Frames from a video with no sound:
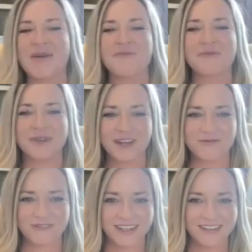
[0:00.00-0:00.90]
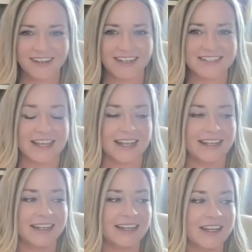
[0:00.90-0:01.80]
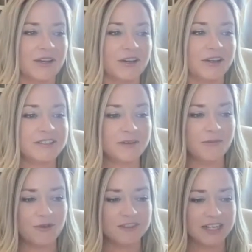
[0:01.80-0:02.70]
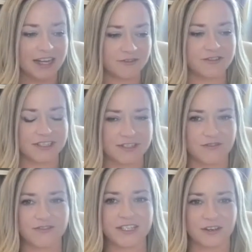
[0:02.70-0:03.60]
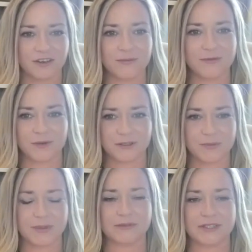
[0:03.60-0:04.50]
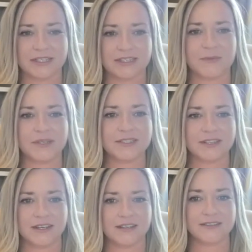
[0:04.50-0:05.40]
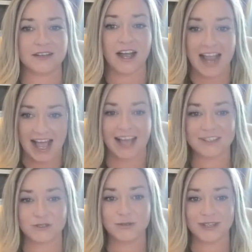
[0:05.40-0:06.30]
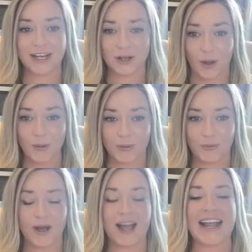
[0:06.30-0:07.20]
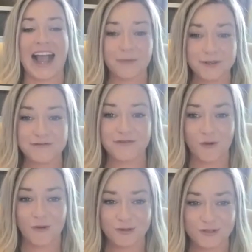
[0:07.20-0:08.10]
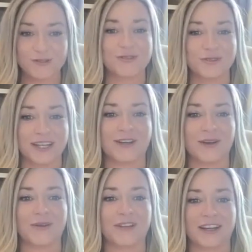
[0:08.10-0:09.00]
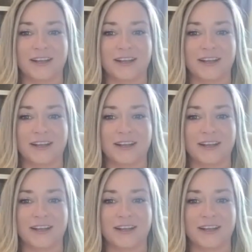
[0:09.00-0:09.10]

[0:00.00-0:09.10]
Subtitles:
But what I realized, like, because I've moved countries 3 times whilst building this business, I had to let go. I was forced to let go. Like I